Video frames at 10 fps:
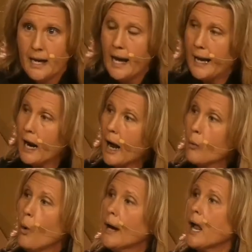And I
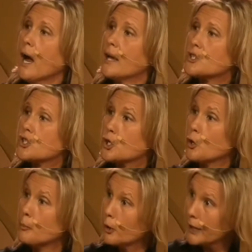want us
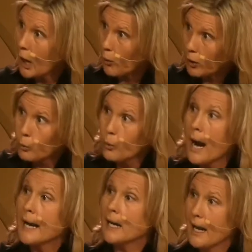to put our
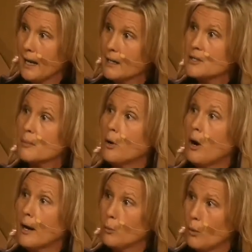right hands
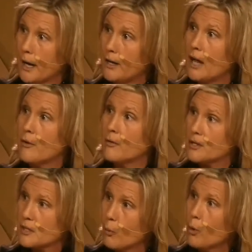upon one another
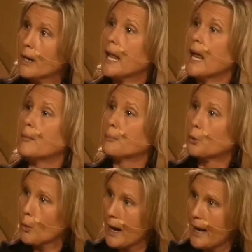this morning and
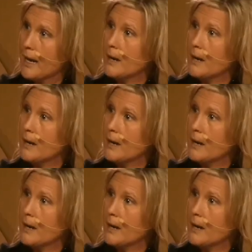pray